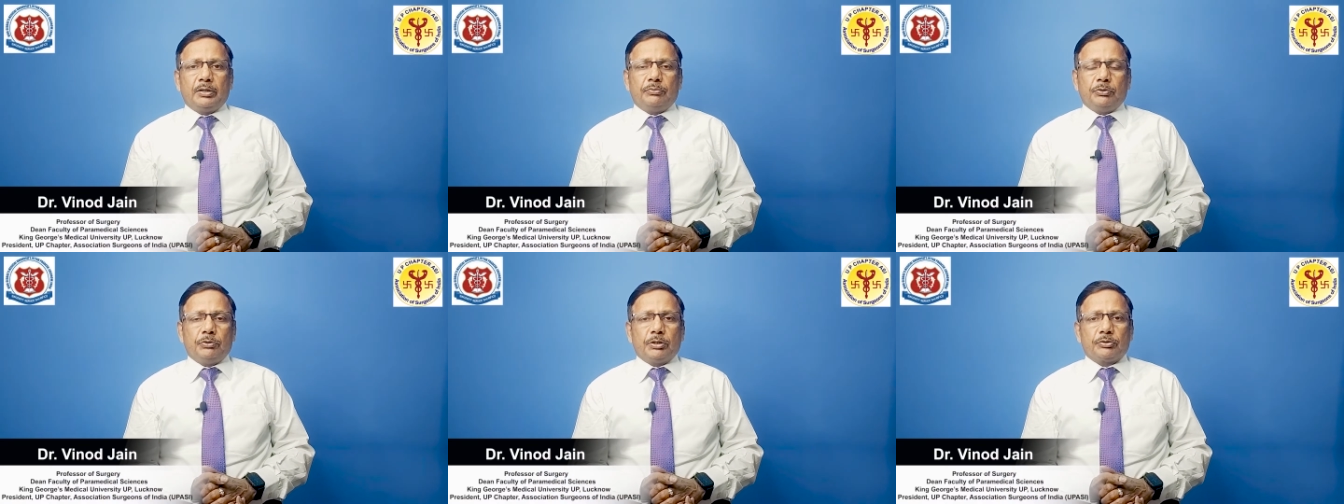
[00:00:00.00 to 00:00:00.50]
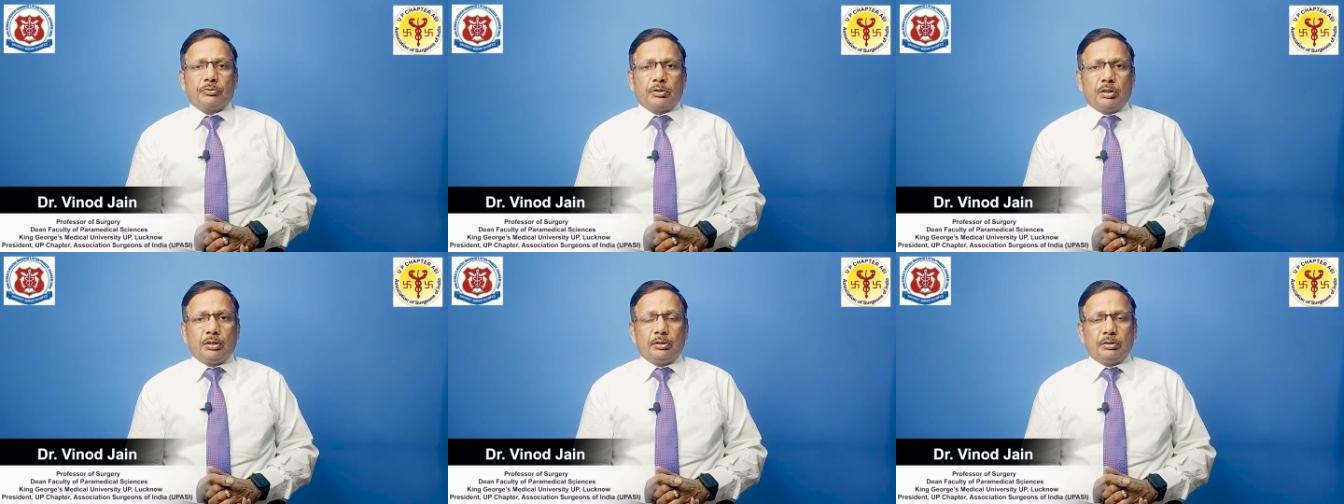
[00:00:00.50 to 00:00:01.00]
viewers
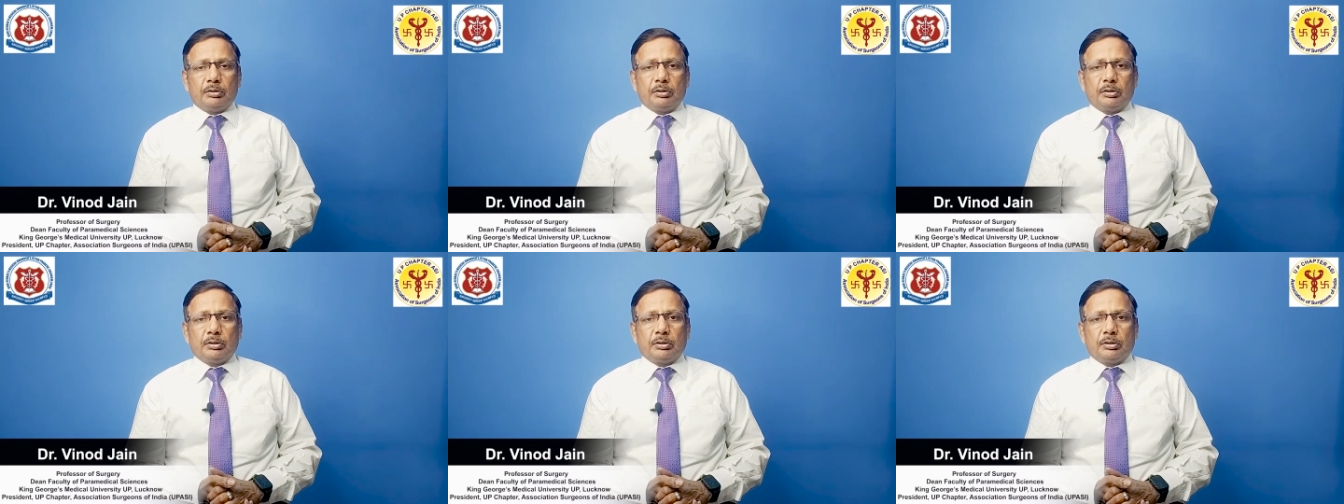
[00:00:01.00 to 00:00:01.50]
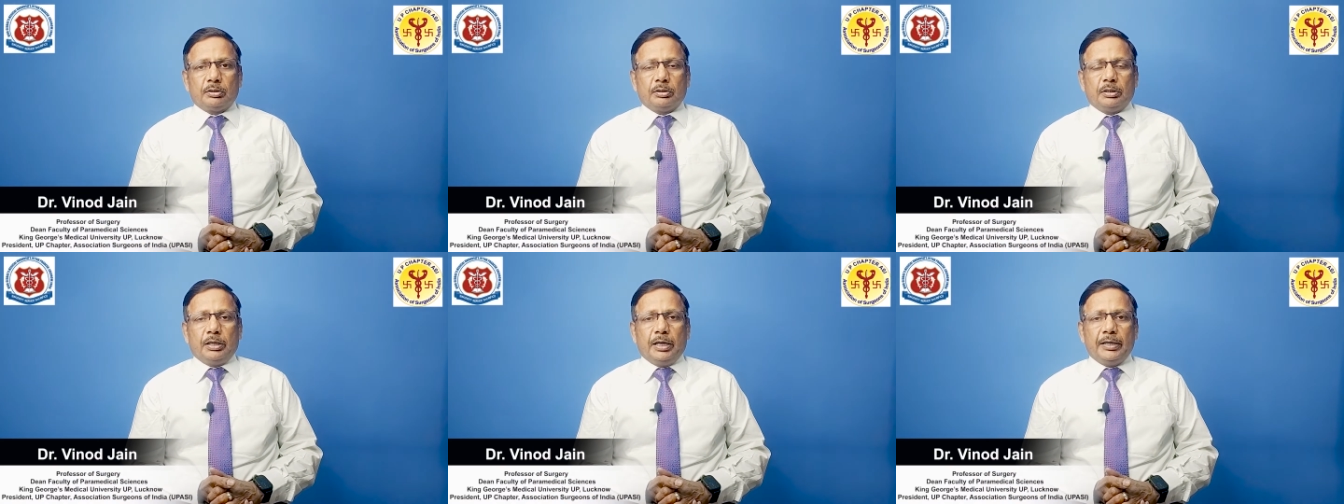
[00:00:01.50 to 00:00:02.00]

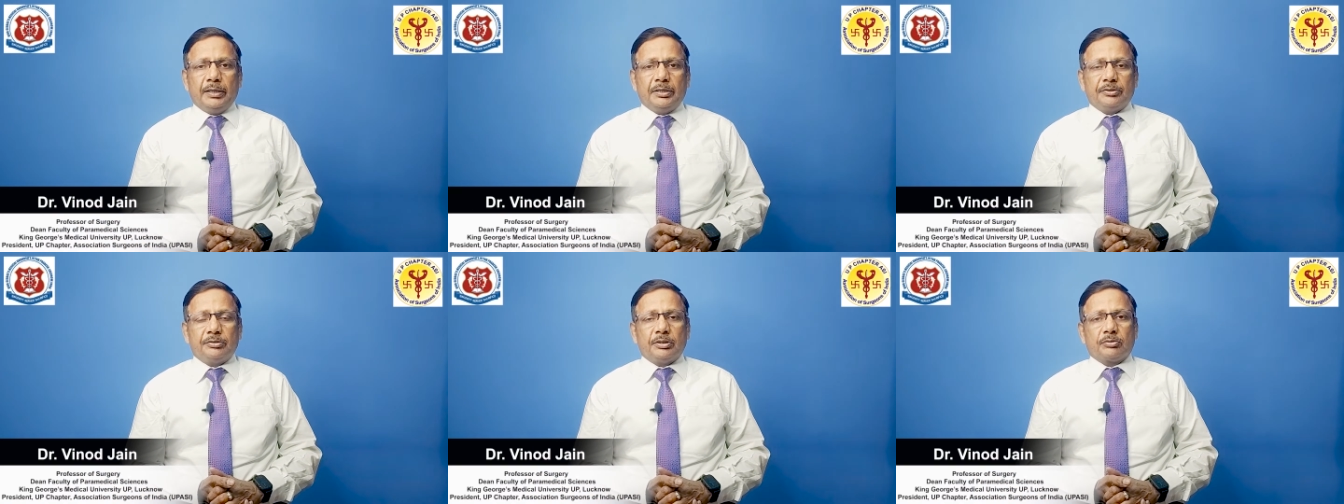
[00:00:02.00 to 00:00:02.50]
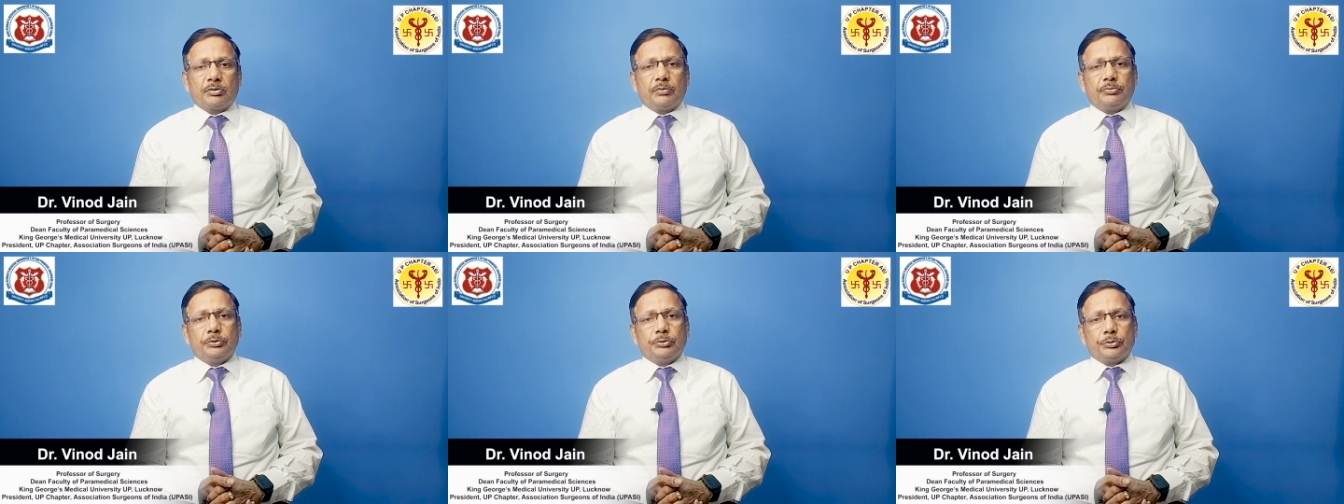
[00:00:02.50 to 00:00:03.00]
and listeners of
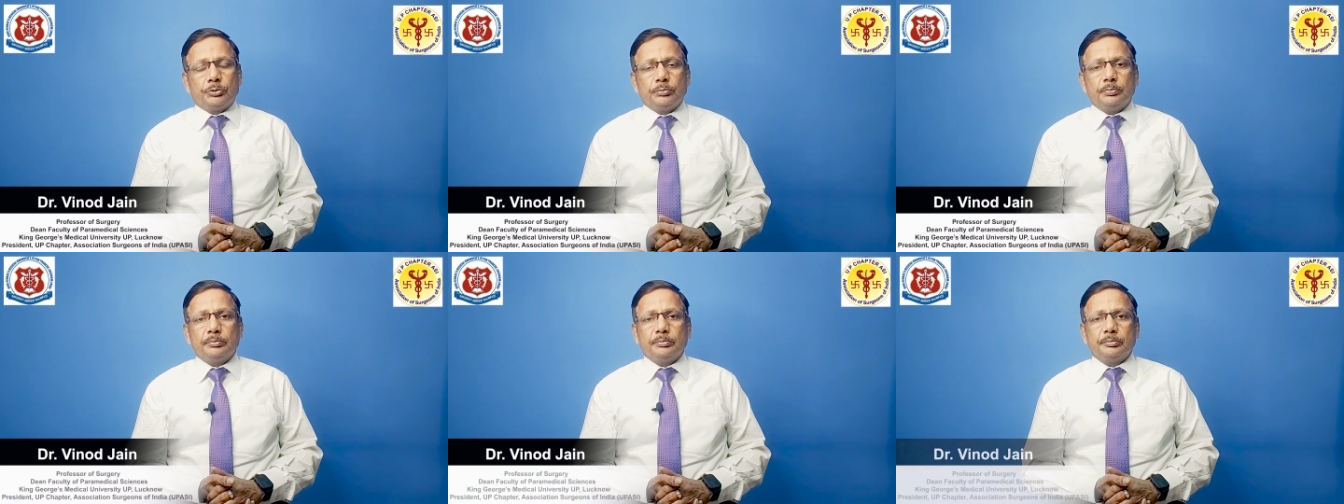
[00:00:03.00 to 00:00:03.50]
YouTube.